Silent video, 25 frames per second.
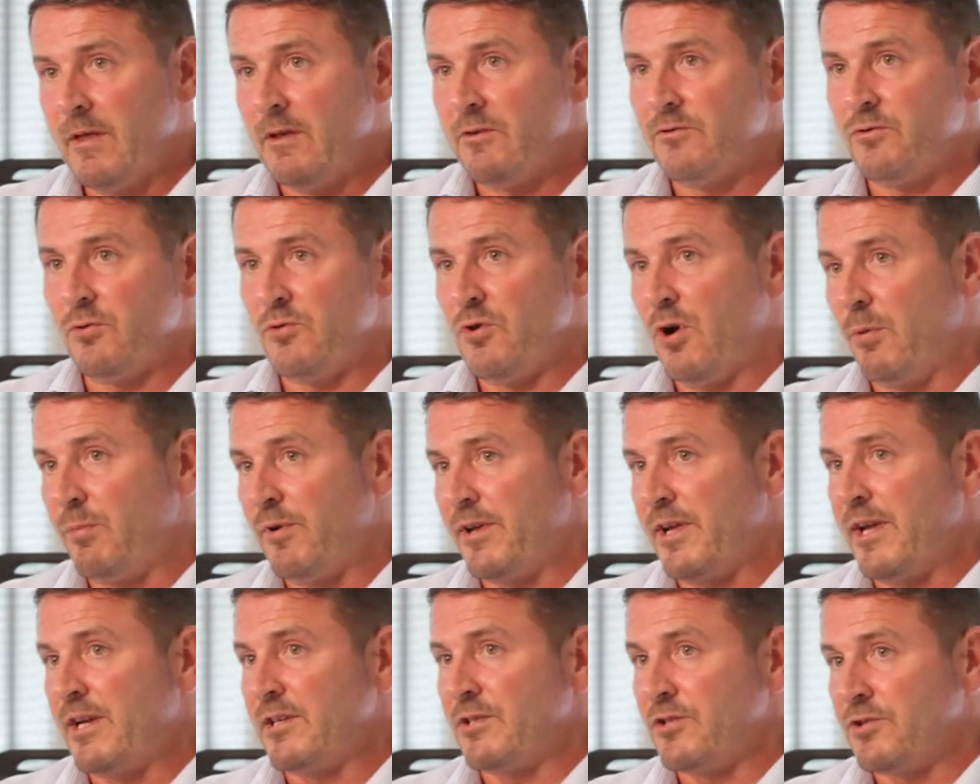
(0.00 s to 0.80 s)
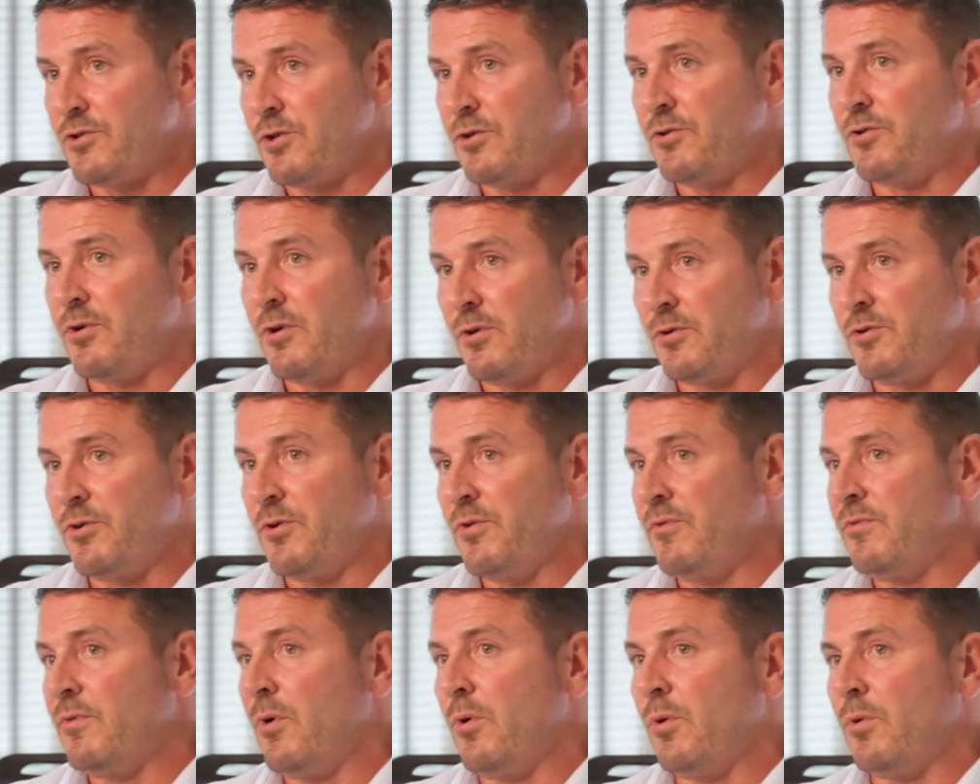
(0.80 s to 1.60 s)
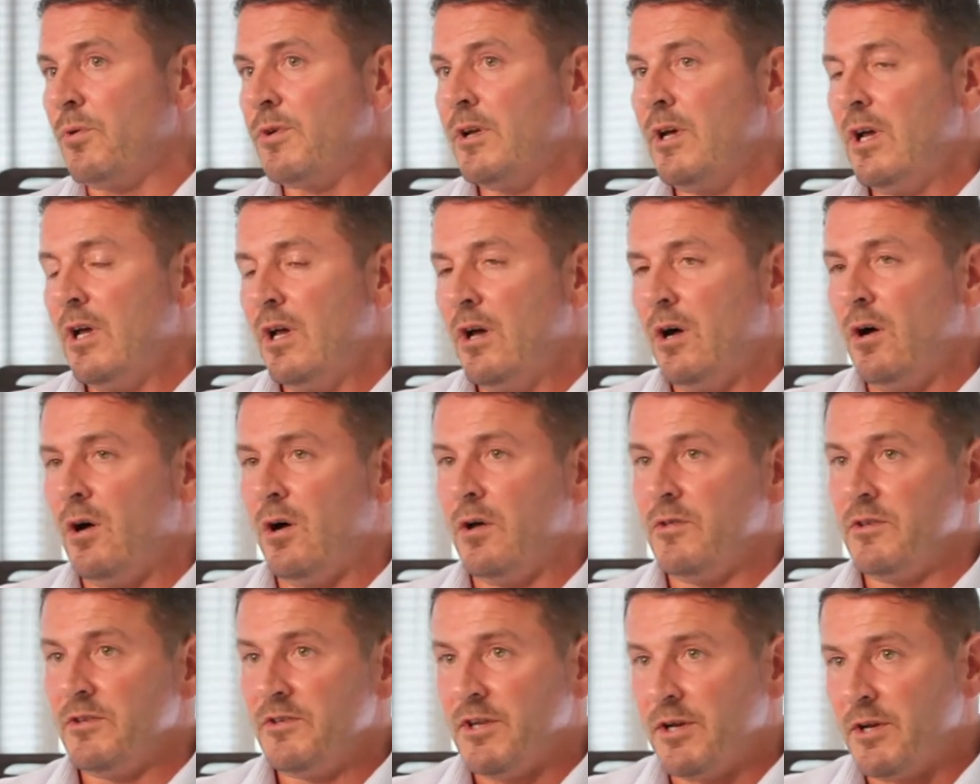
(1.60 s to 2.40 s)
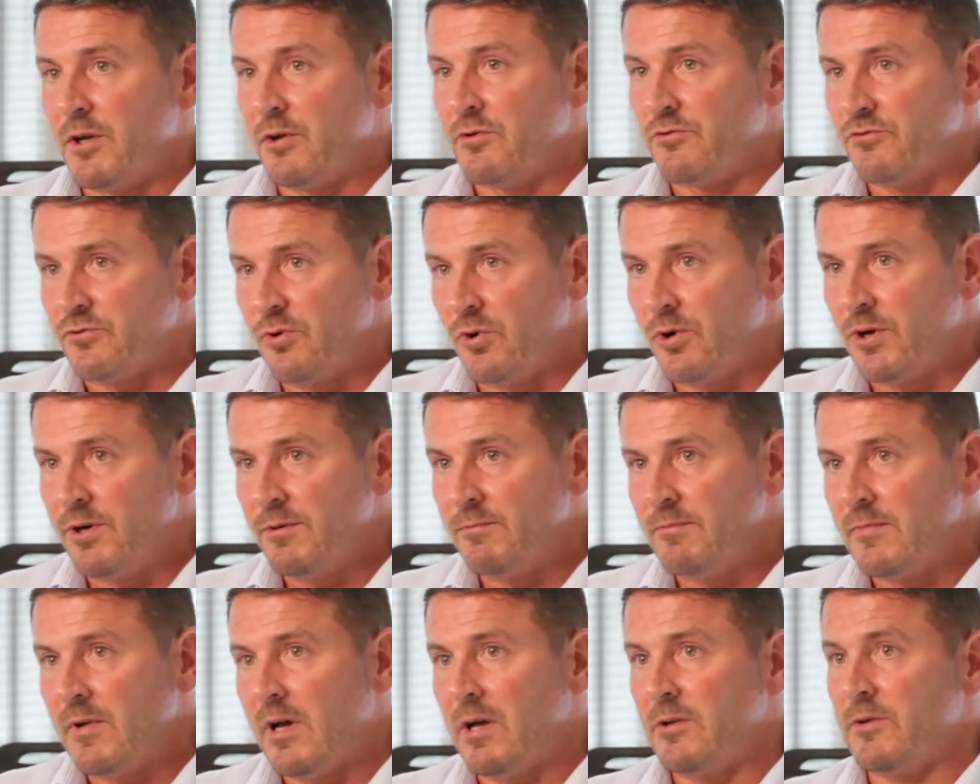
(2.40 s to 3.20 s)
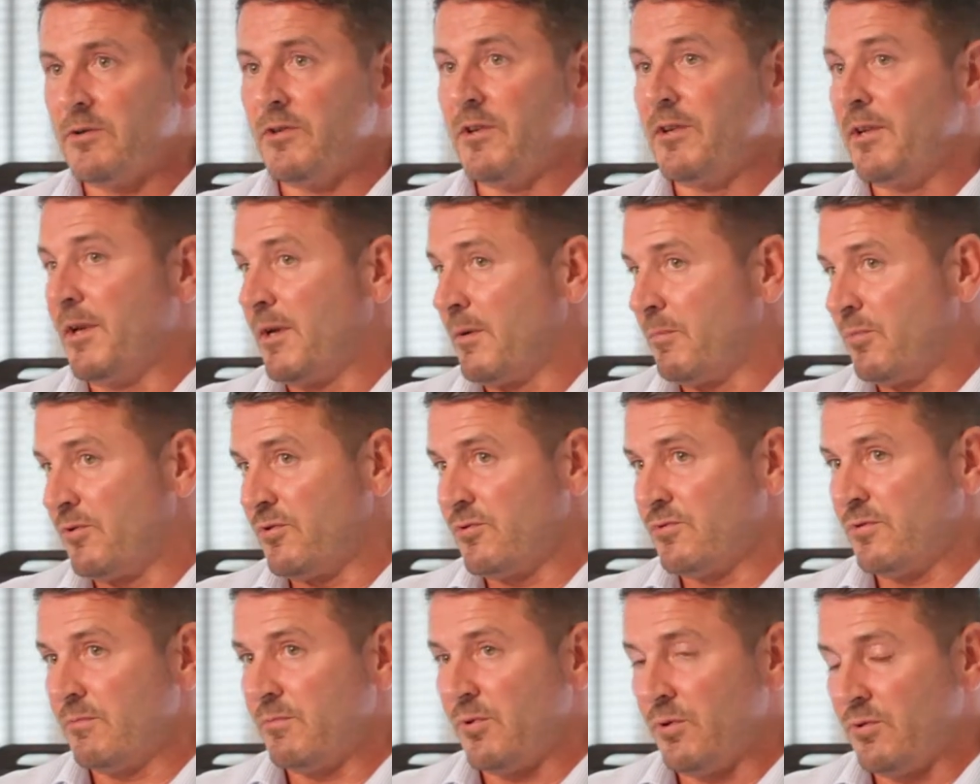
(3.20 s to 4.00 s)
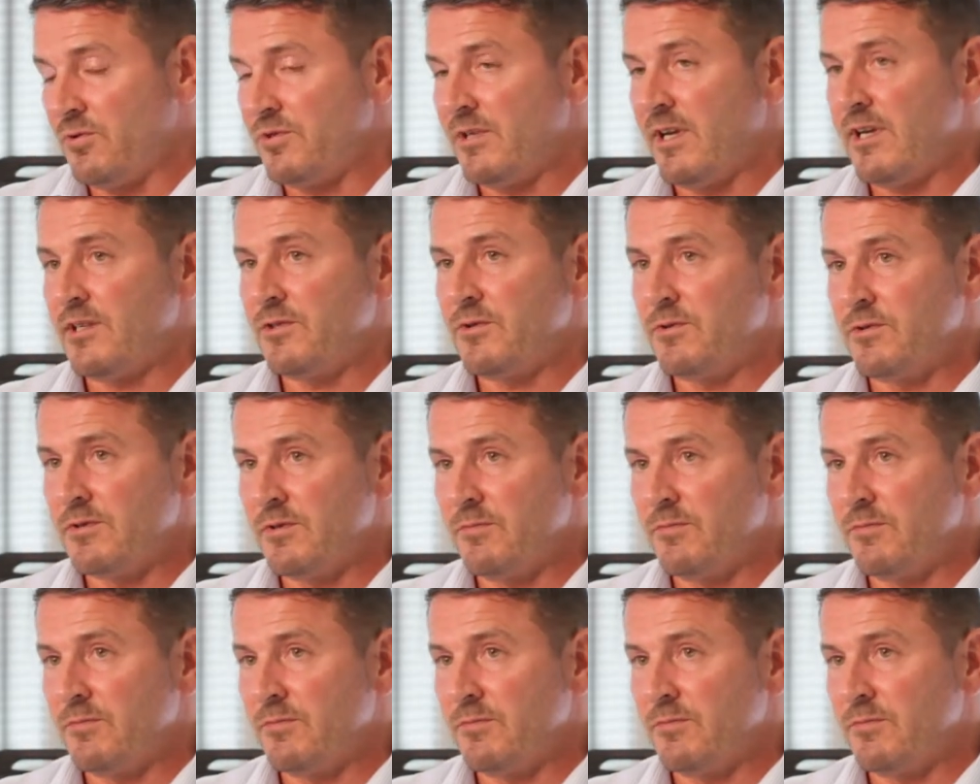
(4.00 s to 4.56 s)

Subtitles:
So the obligations are twofold, on the data controller and on the data processors